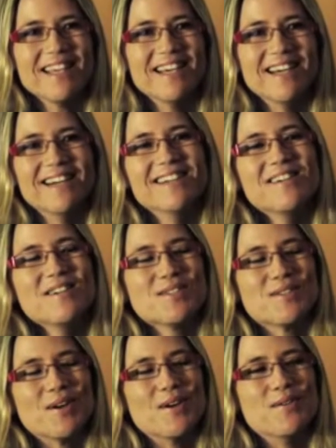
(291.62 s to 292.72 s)
Yeah.
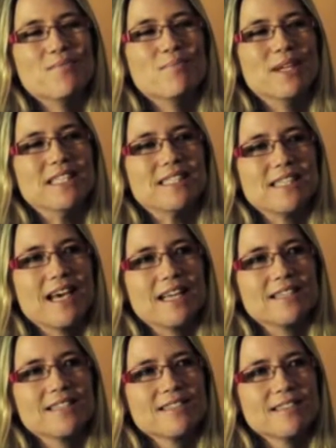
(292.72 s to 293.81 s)
So, but is
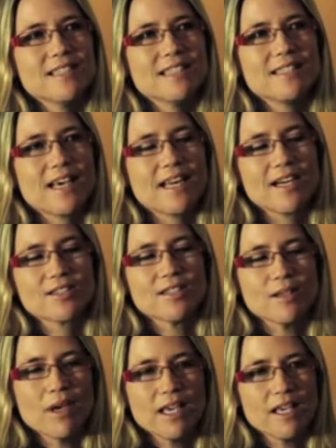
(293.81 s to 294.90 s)
that, is that
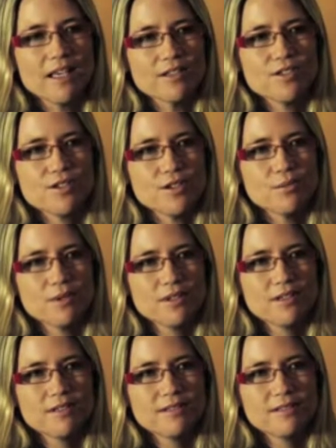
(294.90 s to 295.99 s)
actually making us stupid?